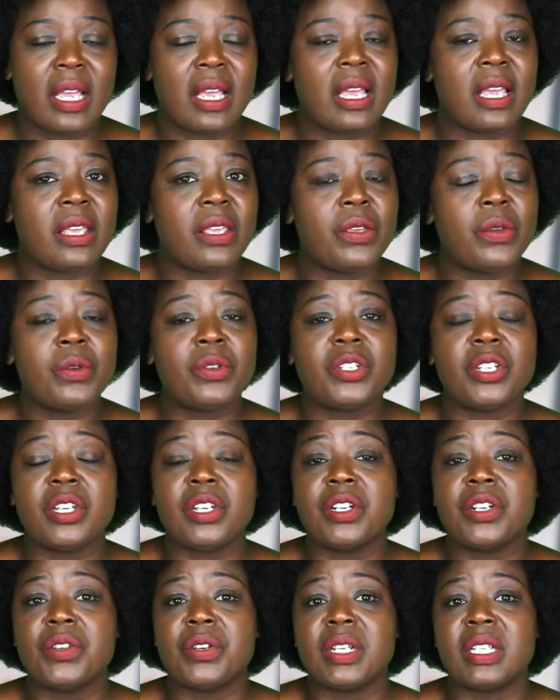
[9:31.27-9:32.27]
a huge
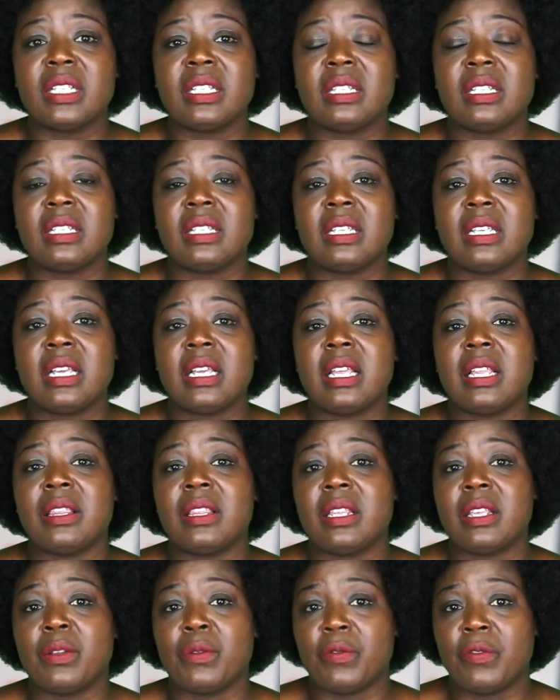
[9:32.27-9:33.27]
increase
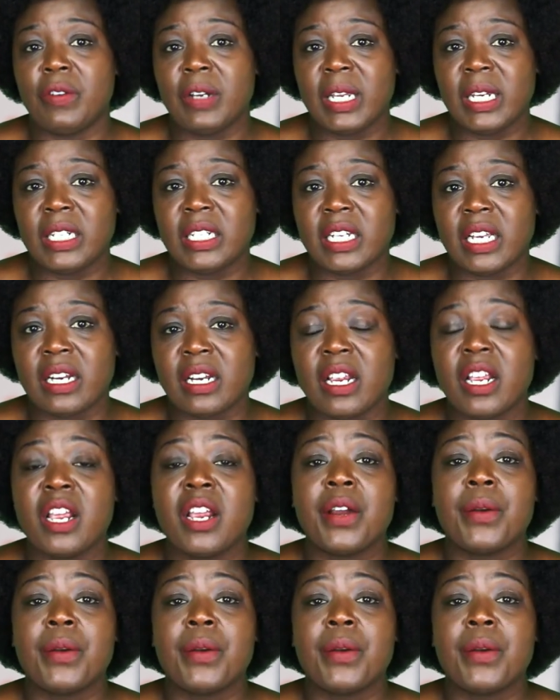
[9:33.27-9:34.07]
in inflation,